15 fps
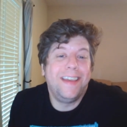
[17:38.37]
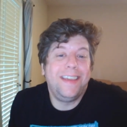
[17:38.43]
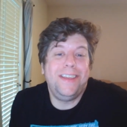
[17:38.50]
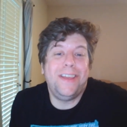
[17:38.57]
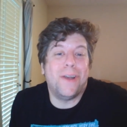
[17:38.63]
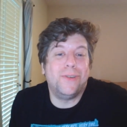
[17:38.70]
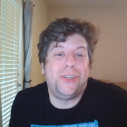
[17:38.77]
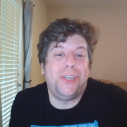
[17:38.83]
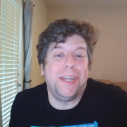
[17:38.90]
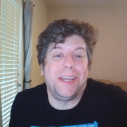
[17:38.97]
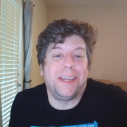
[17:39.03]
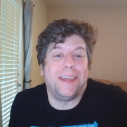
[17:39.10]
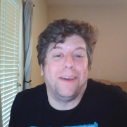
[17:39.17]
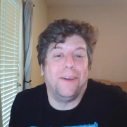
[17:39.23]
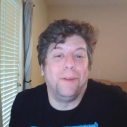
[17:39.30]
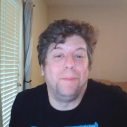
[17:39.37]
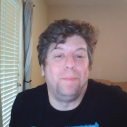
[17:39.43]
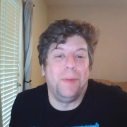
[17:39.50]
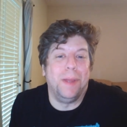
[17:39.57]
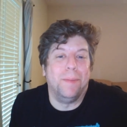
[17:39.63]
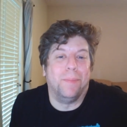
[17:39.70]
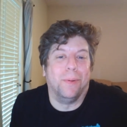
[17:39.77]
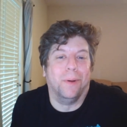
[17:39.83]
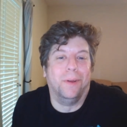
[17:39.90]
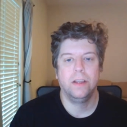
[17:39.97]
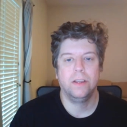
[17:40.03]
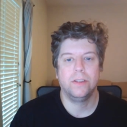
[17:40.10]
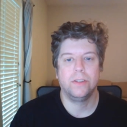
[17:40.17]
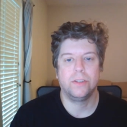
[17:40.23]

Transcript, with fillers: Yo, she killed people.